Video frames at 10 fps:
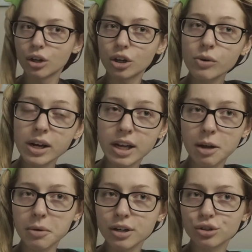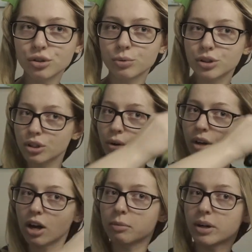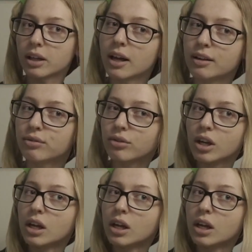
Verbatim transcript: who I am and it's just what's going on in my life.